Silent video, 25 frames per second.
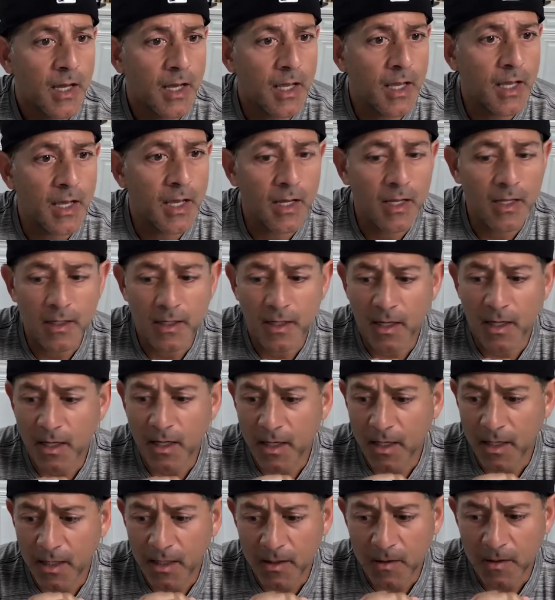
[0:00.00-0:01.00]
And
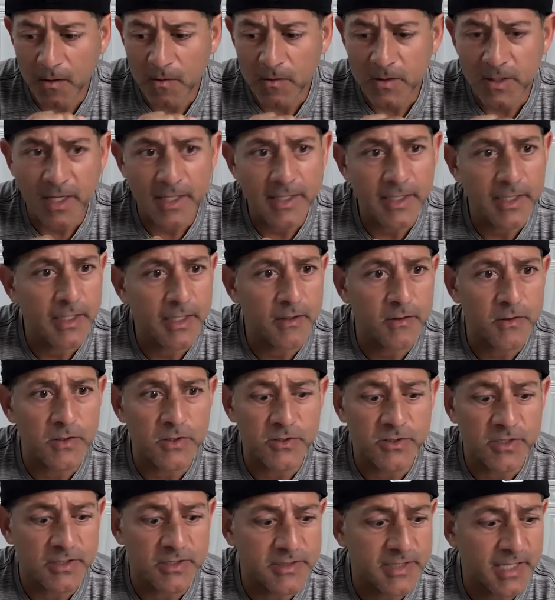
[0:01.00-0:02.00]
Earl Nightingale
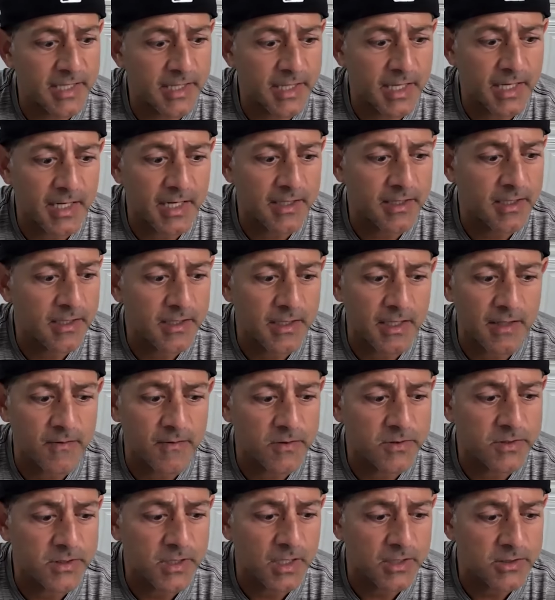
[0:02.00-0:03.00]
used to say that. I think that
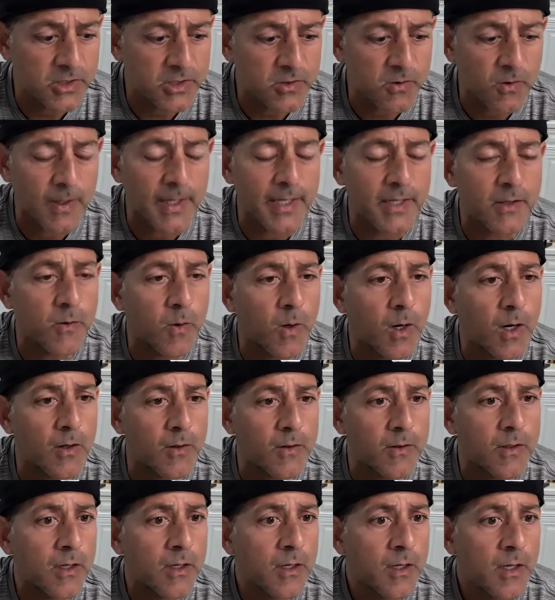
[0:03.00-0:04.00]
was such a great
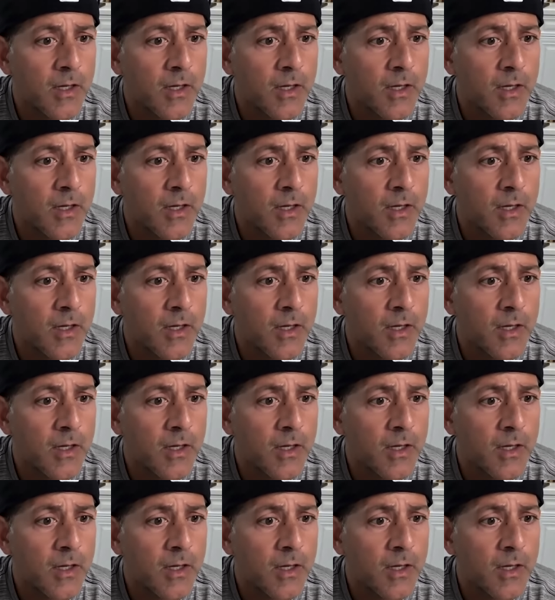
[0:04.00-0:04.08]
quote.